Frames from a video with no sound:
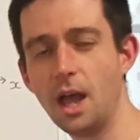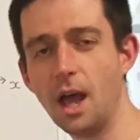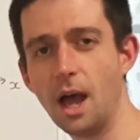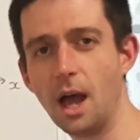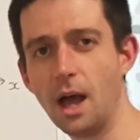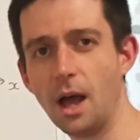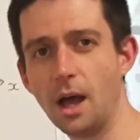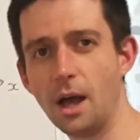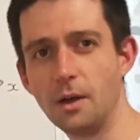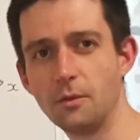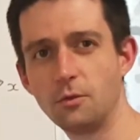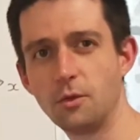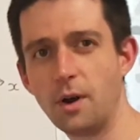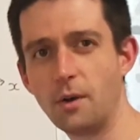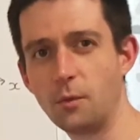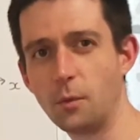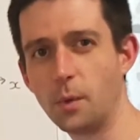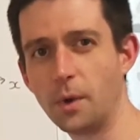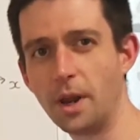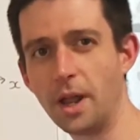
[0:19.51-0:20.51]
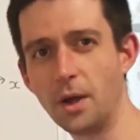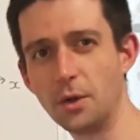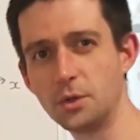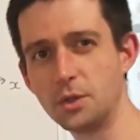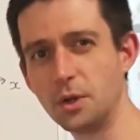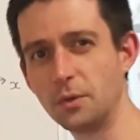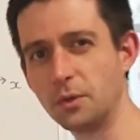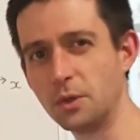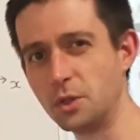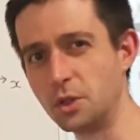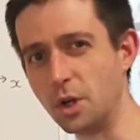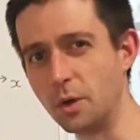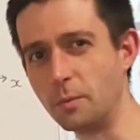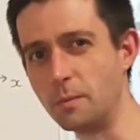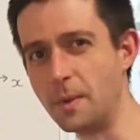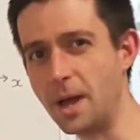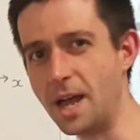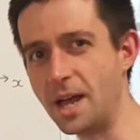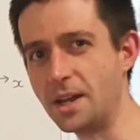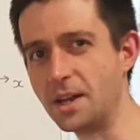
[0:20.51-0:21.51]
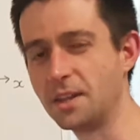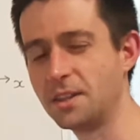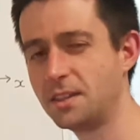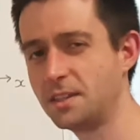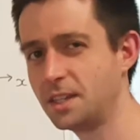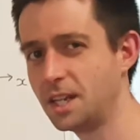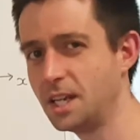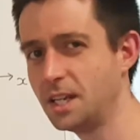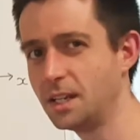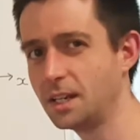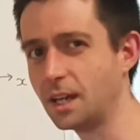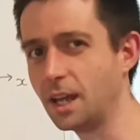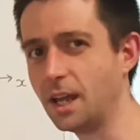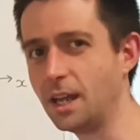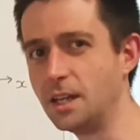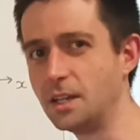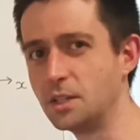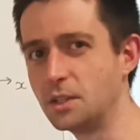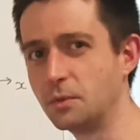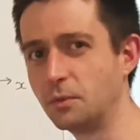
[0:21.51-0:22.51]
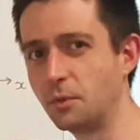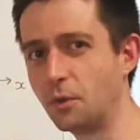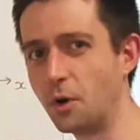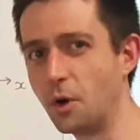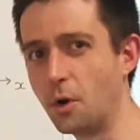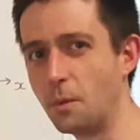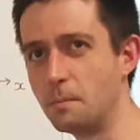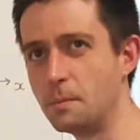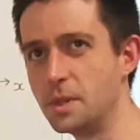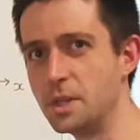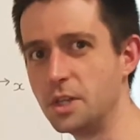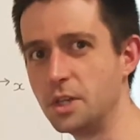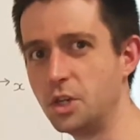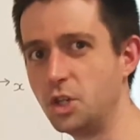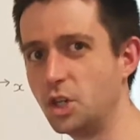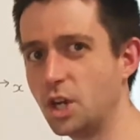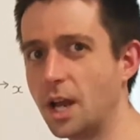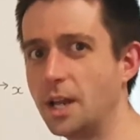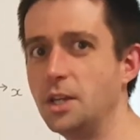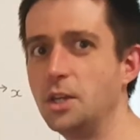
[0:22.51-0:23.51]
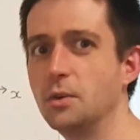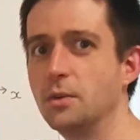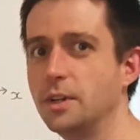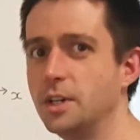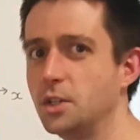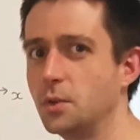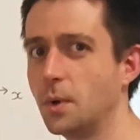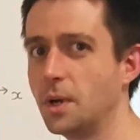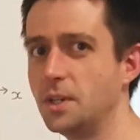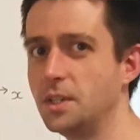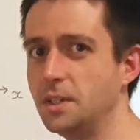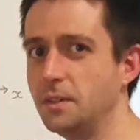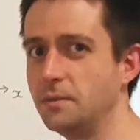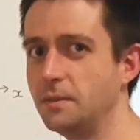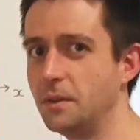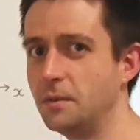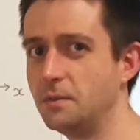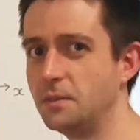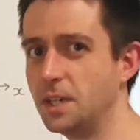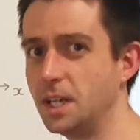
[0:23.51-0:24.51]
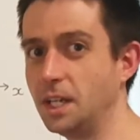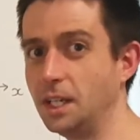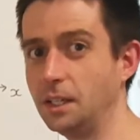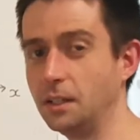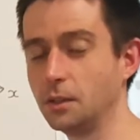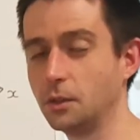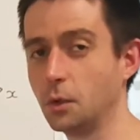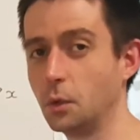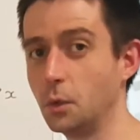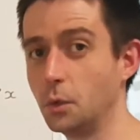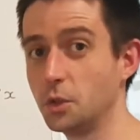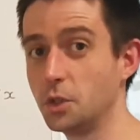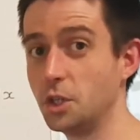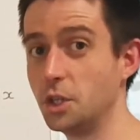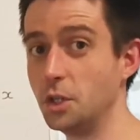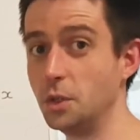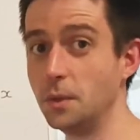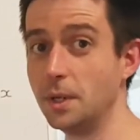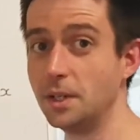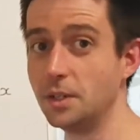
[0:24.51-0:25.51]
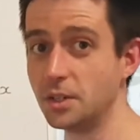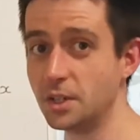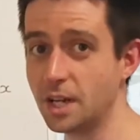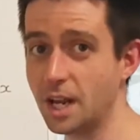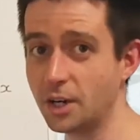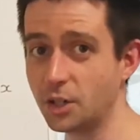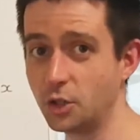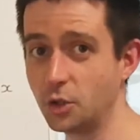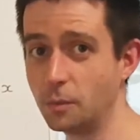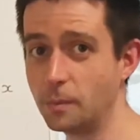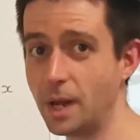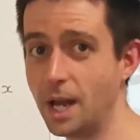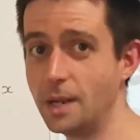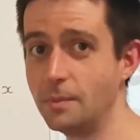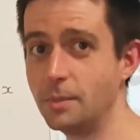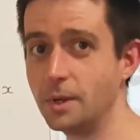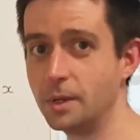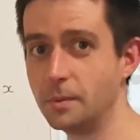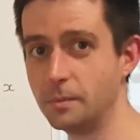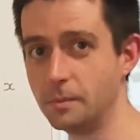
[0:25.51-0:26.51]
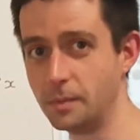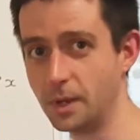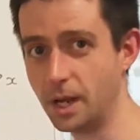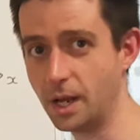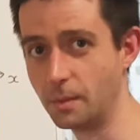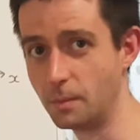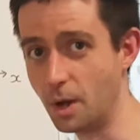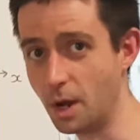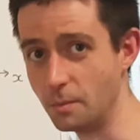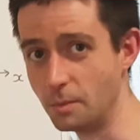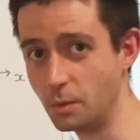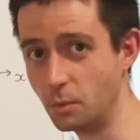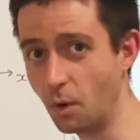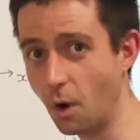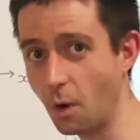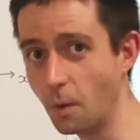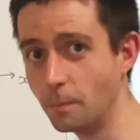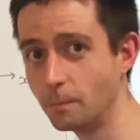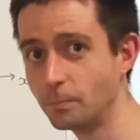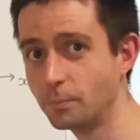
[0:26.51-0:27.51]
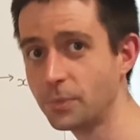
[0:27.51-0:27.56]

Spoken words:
For everyone else, off the top of my head, I think it's from the January 2015 Core 2 International Paper, but I might be wrong.